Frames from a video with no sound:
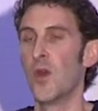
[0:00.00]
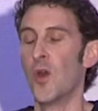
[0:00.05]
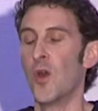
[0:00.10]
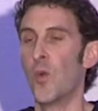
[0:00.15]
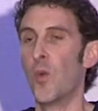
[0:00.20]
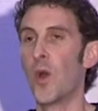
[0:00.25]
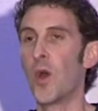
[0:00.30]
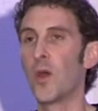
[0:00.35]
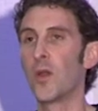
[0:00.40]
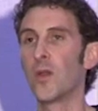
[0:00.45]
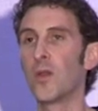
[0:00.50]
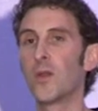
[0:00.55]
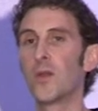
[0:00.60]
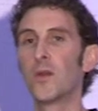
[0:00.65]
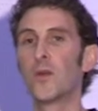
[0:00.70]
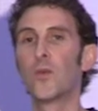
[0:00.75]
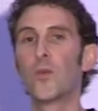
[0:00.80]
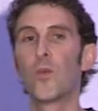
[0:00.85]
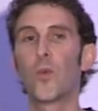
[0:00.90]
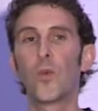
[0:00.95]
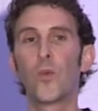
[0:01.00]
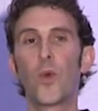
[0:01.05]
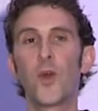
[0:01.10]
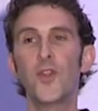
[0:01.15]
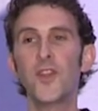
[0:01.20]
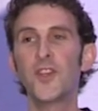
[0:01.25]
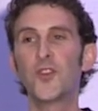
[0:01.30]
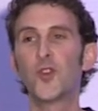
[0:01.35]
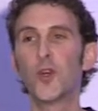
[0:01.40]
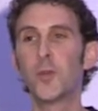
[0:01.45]
Well, one
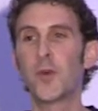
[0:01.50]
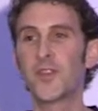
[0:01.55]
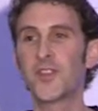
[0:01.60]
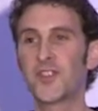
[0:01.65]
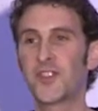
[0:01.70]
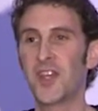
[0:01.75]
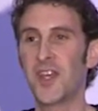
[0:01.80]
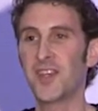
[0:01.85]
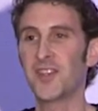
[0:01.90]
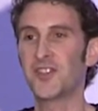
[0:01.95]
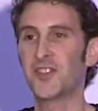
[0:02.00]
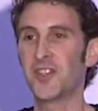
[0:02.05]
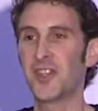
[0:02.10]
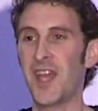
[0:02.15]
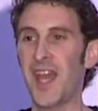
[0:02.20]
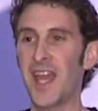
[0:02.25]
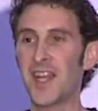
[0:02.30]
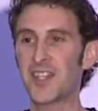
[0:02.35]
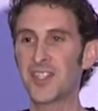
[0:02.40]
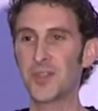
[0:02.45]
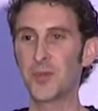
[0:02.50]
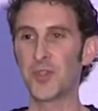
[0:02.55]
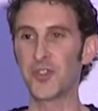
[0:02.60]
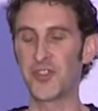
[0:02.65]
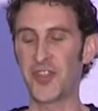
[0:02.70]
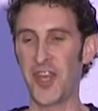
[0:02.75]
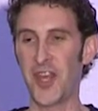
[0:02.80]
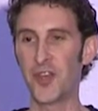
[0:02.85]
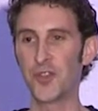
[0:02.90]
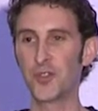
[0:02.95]
thing cool about the test, it actually will
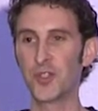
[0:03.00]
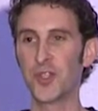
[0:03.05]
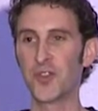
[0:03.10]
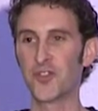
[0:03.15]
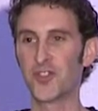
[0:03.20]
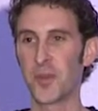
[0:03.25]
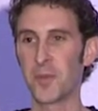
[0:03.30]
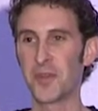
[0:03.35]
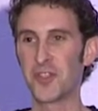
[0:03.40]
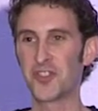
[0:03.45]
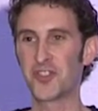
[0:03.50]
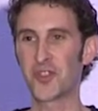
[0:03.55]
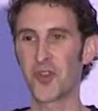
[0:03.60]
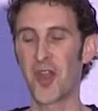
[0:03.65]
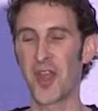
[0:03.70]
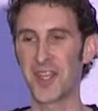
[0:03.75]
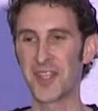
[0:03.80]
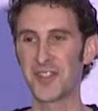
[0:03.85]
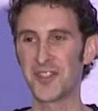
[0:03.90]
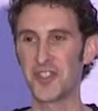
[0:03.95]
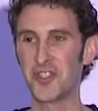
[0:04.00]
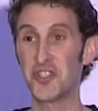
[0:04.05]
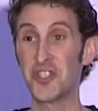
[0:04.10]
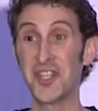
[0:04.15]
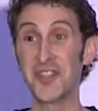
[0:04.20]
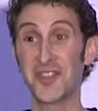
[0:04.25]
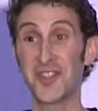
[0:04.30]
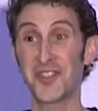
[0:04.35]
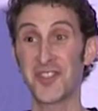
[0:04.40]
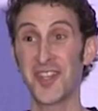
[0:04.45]
tell you if somebody's trying to
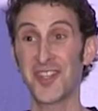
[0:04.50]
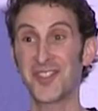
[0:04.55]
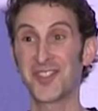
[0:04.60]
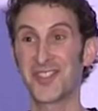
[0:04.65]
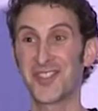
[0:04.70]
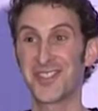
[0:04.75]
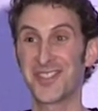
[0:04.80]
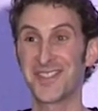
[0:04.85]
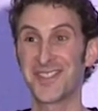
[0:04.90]
cheat the test.